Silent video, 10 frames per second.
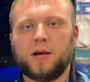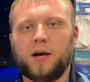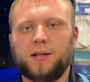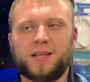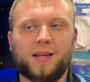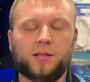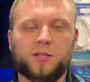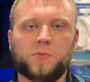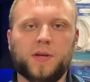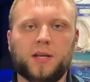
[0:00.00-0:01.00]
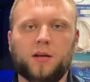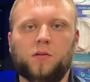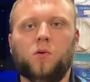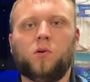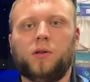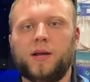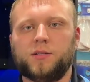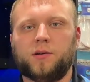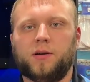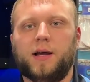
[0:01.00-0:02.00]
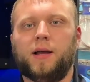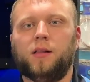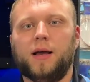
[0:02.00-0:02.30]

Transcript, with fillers: Uh, technically speaking, a localizer and I L